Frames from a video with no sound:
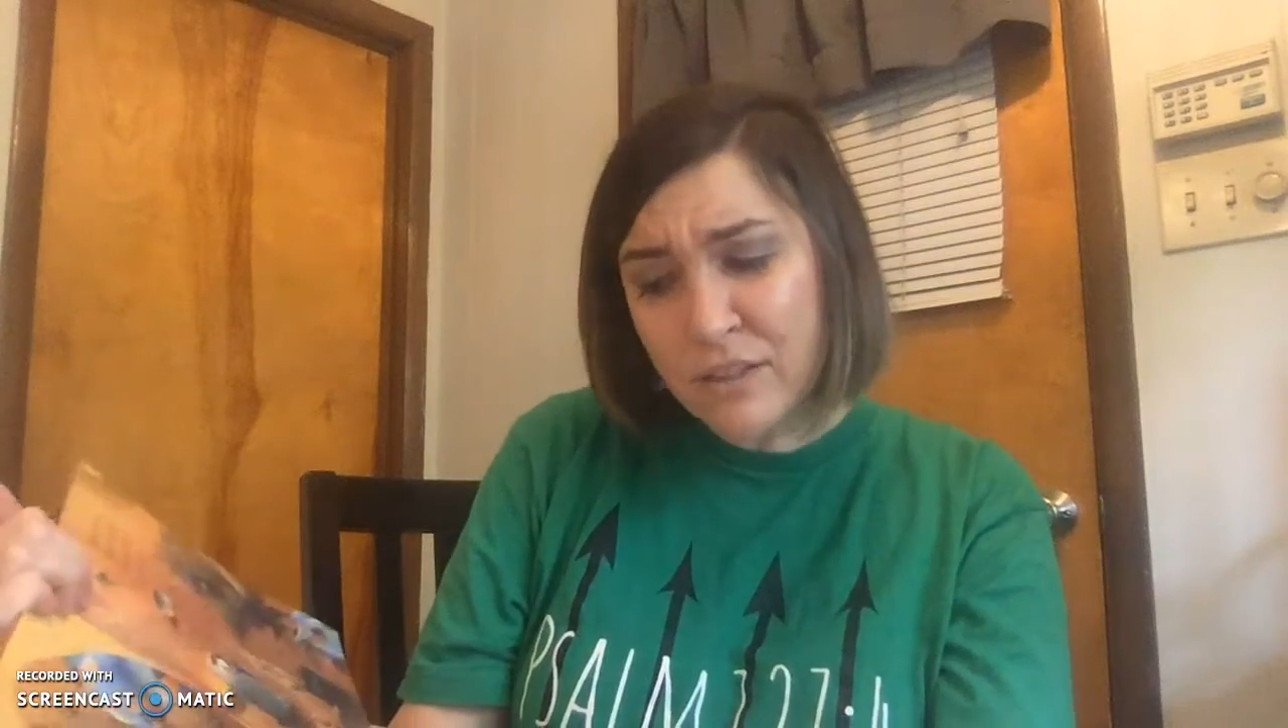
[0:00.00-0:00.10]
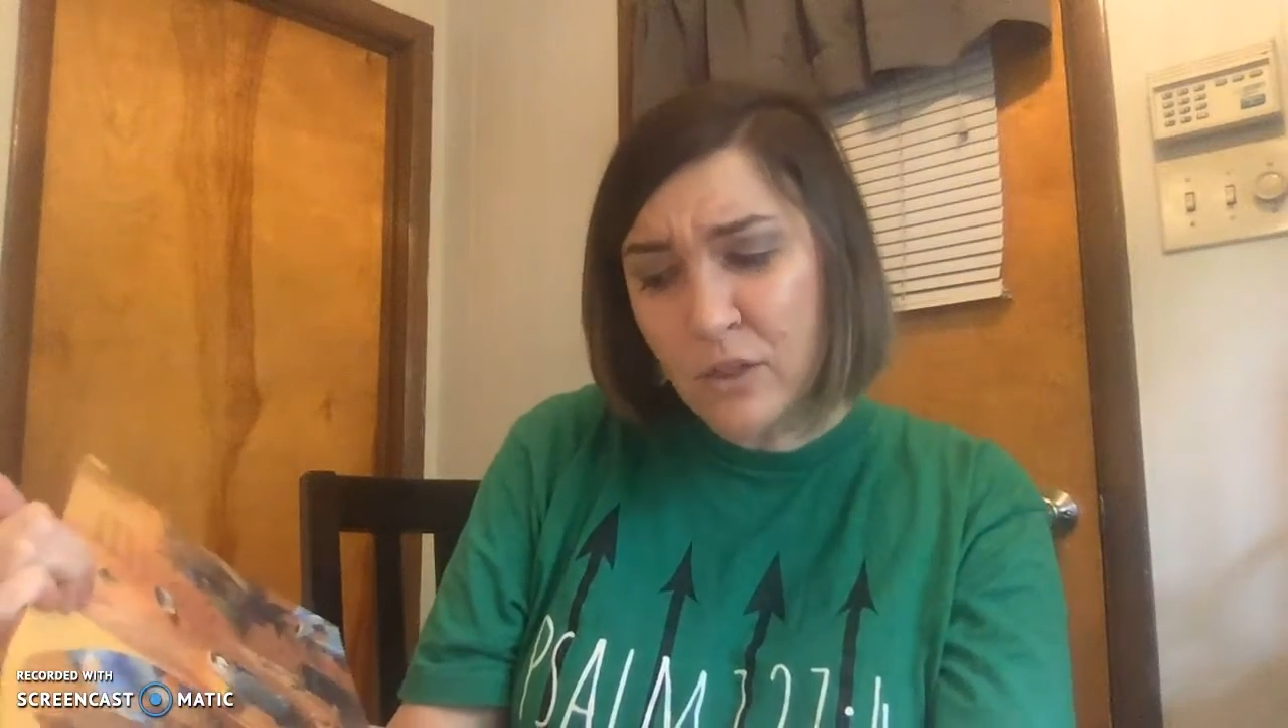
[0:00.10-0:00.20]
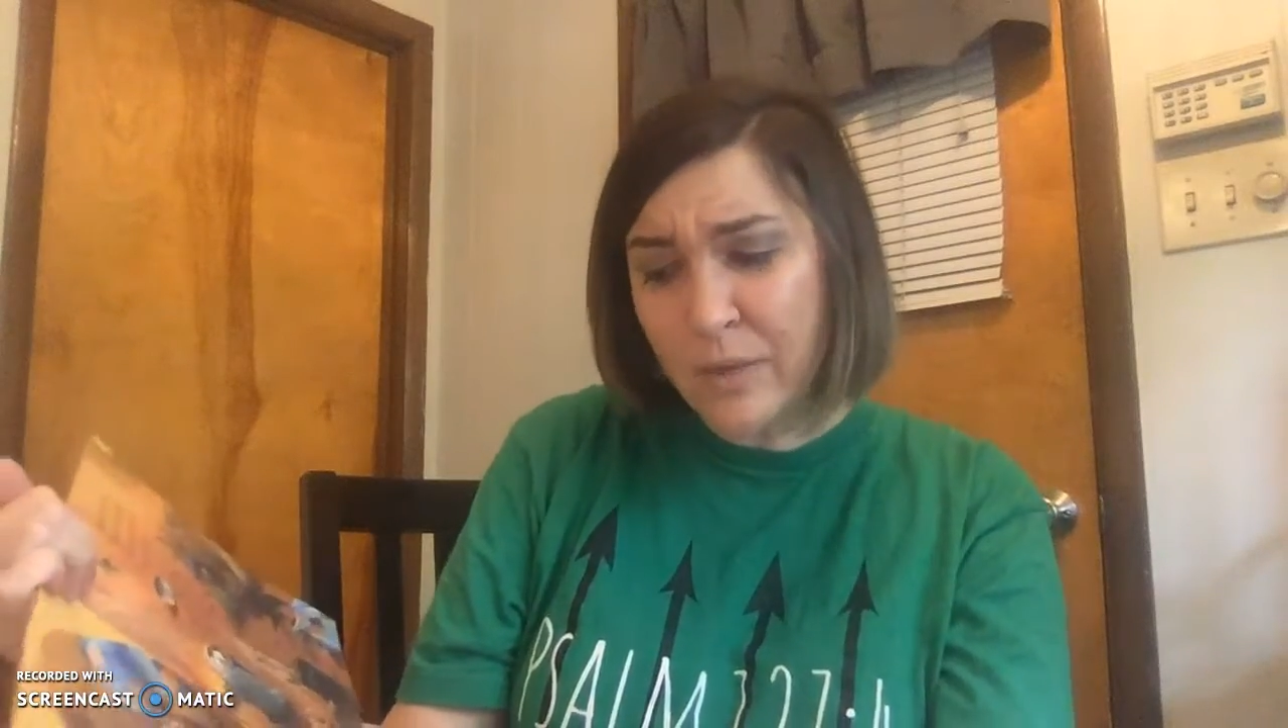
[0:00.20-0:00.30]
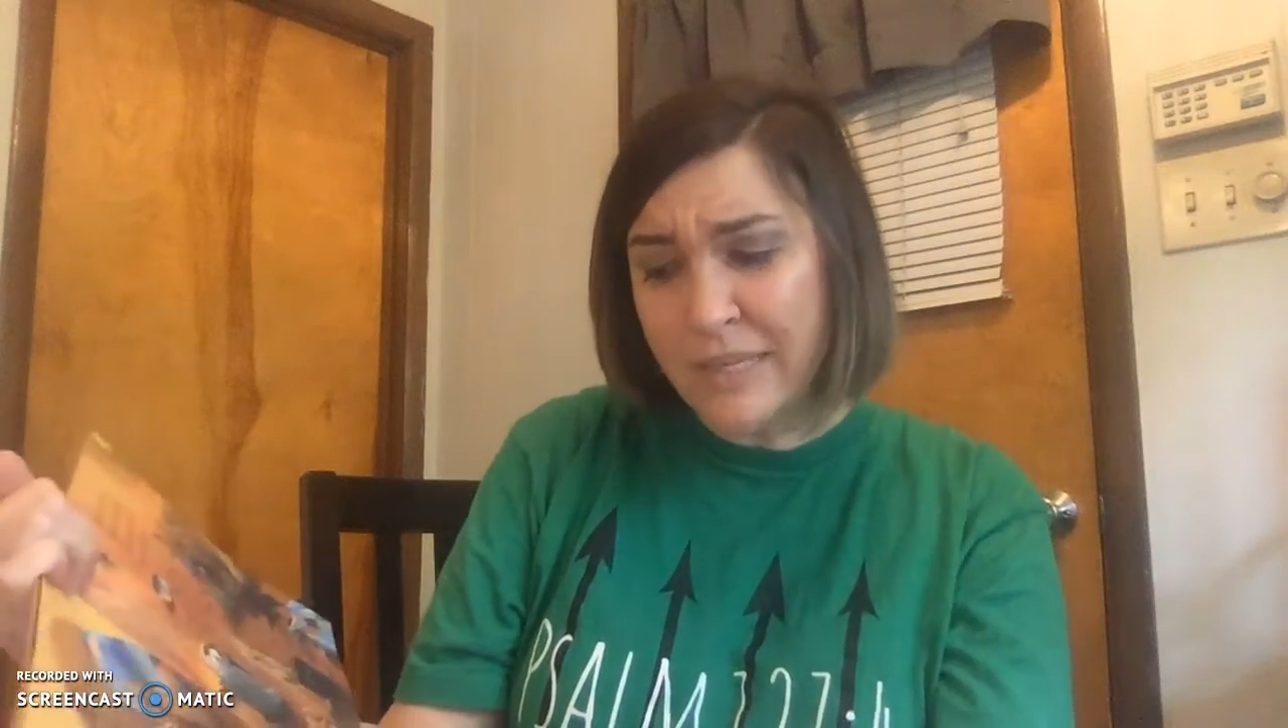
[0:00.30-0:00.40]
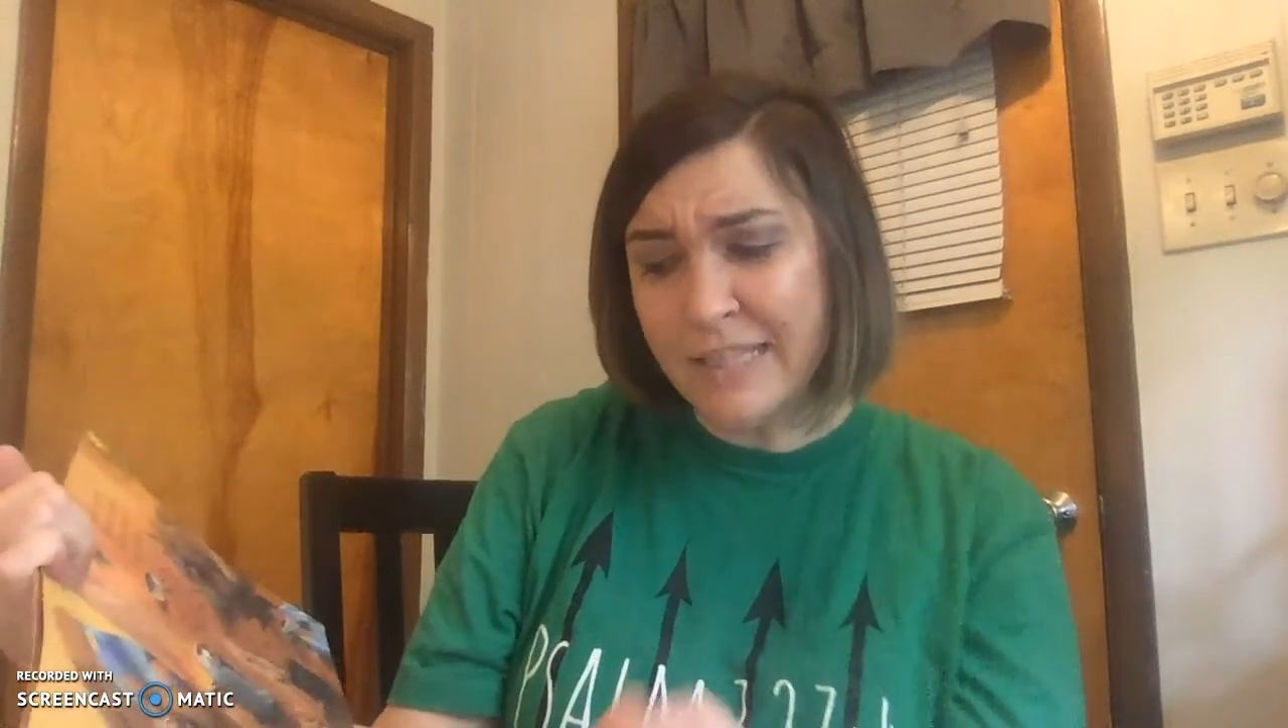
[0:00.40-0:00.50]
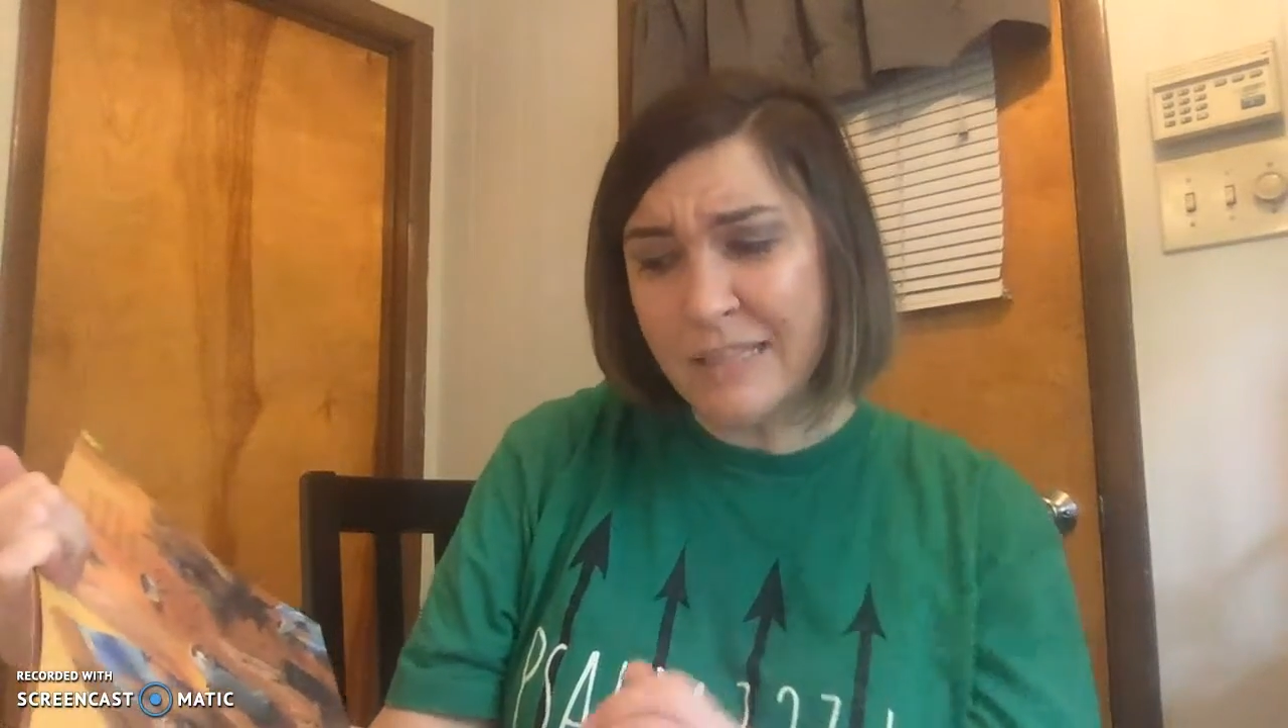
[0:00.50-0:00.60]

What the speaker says: squeezes